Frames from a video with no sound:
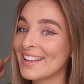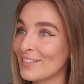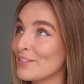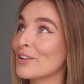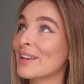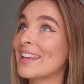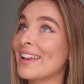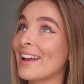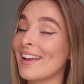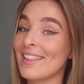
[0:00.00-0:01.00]
if you can
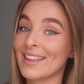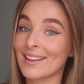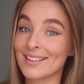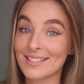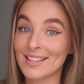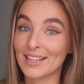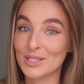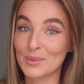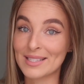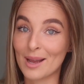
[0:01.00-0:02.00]
hear things,
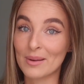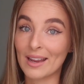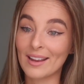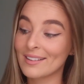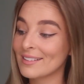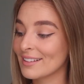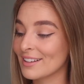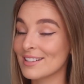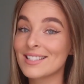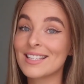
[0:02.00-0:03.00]
that's what's happening,
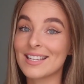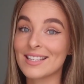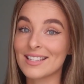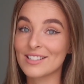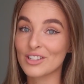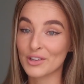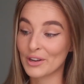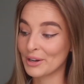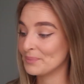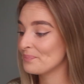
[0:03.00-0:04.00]
because he just
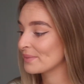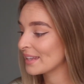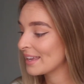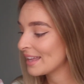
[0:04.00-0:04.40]
got home.